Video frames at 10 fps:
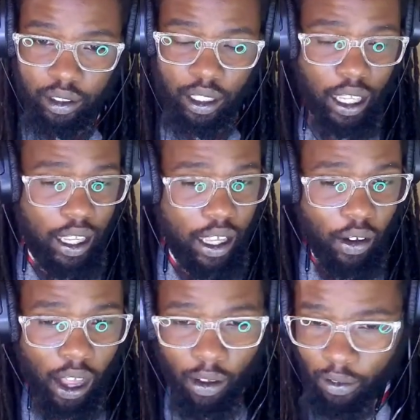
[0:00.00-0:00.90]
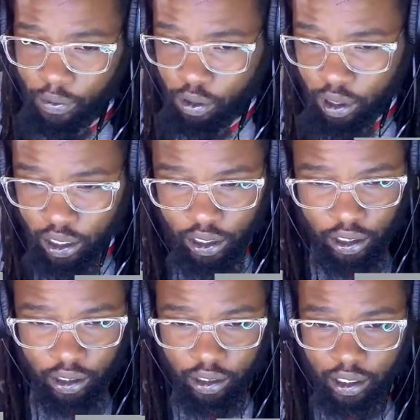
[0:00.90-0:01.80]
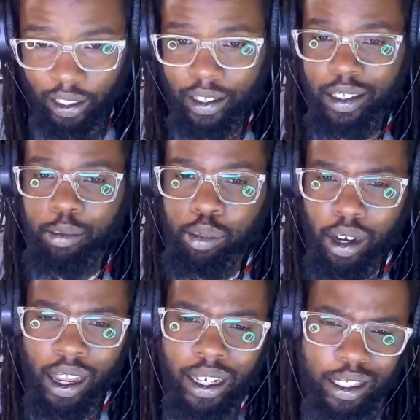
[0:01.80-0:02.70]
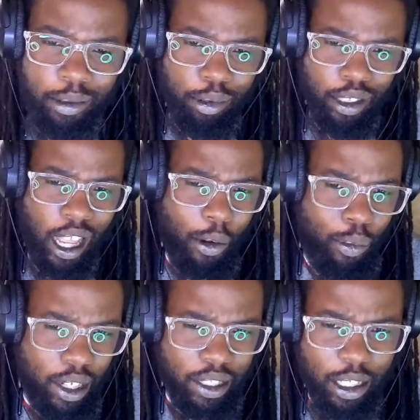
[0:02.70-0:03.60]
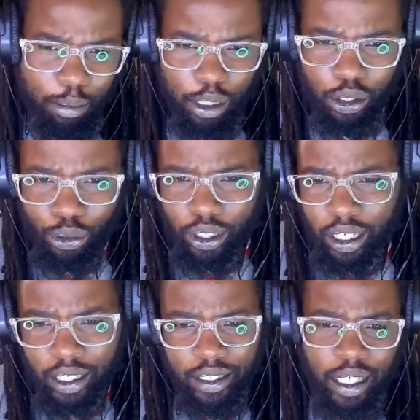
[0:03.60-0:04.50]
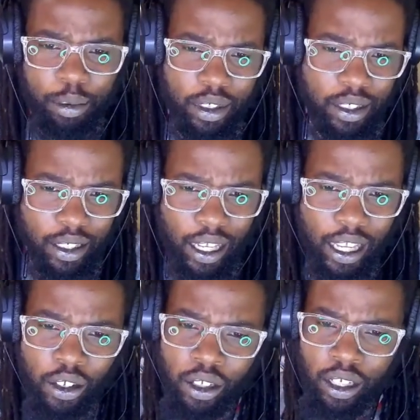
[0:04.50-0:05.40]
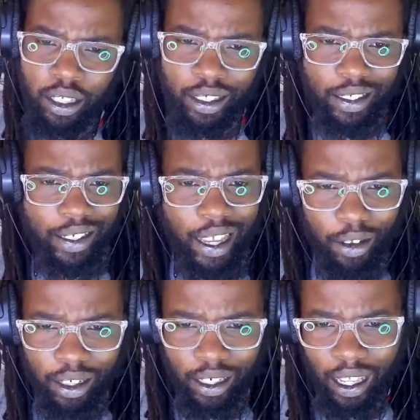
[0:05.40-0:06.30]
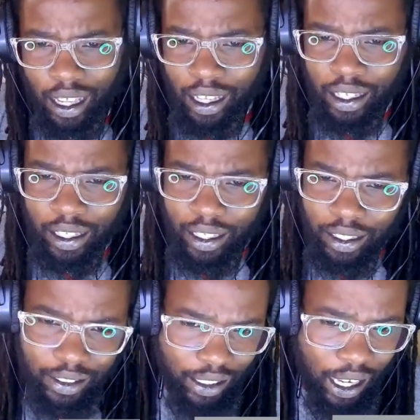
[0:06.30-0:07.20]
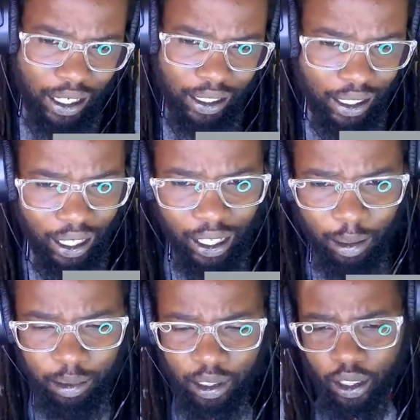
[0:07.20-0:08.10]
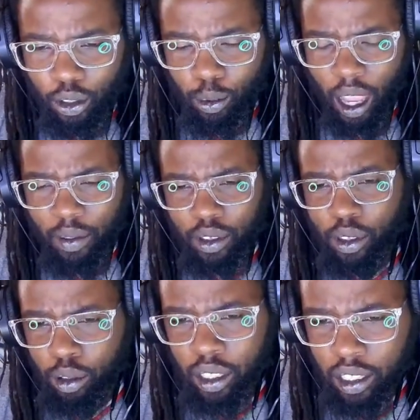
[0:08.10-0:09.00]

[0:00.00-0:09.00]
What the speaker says: Yeah, he's going to have a few this year. It's practice, bro. I'd rather him be throwing interceptions now than down the line inside of games. You have to throw the